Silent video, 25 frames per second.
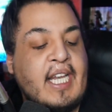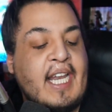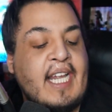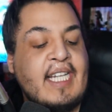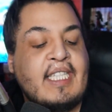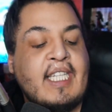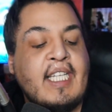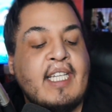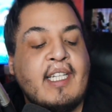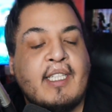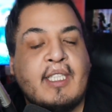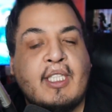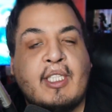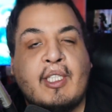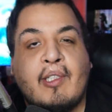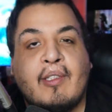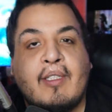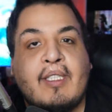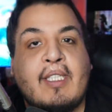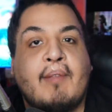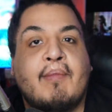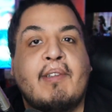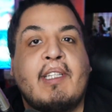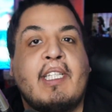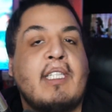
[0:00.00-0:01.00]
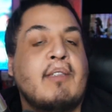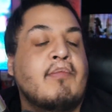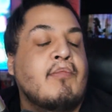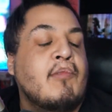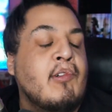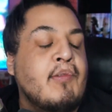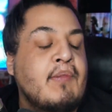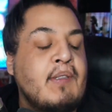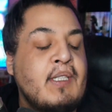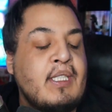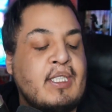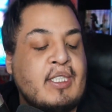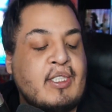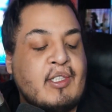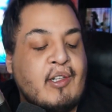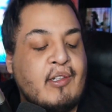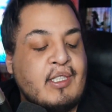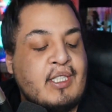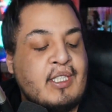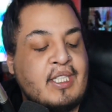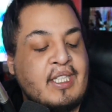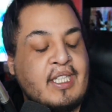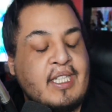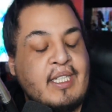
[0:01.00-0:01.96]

And I think until some of these movies start to